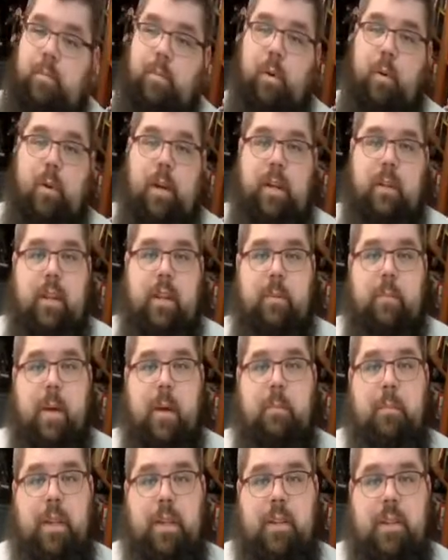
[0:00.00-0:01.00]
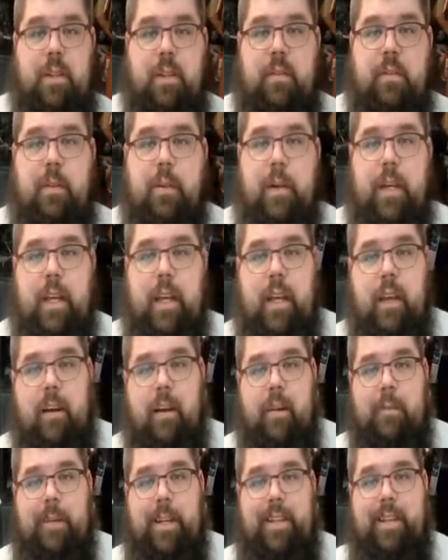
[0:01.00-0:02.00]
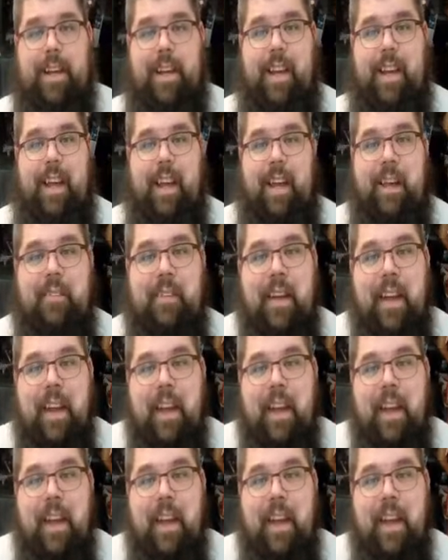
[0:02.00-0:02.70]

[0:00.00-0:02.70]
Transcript: point at like my billion 40K armies I have.